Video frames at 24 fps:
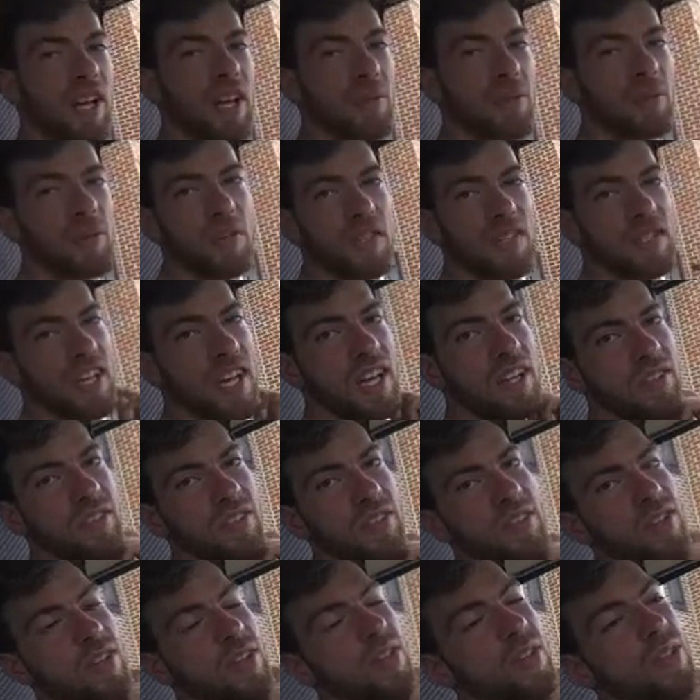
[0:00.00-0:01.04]
lot more sound
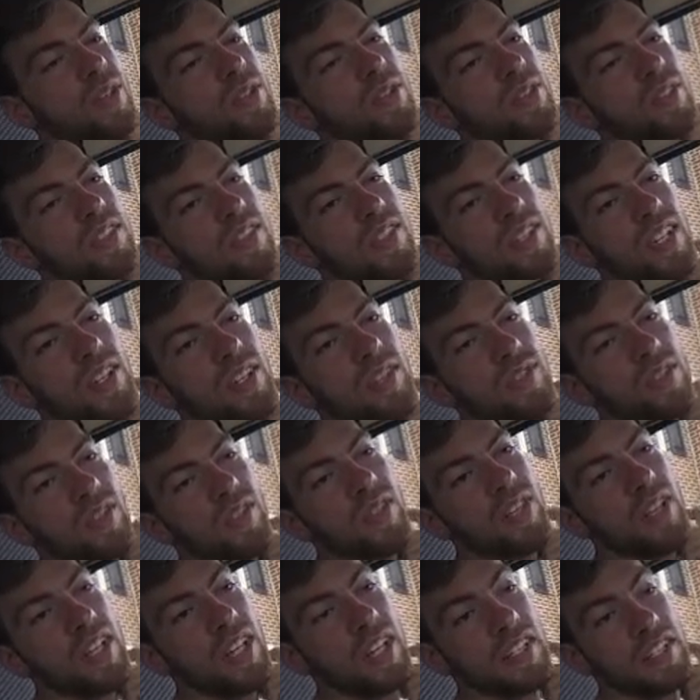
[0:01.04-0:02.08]
too. It
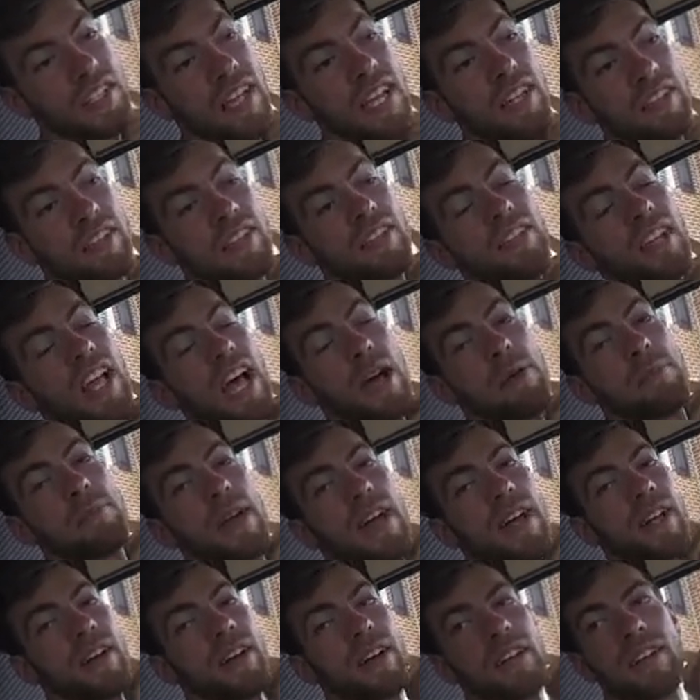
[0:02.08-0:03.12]
sounds a lot
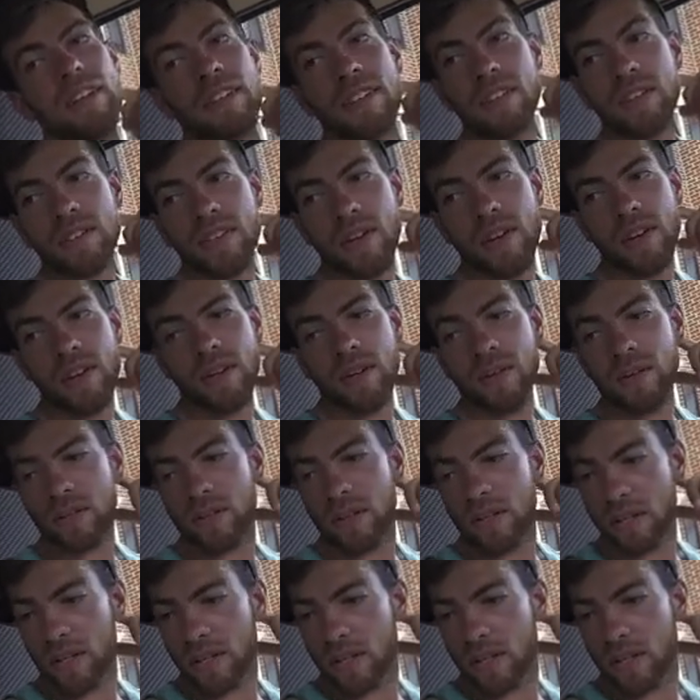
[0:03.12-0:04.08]
better. So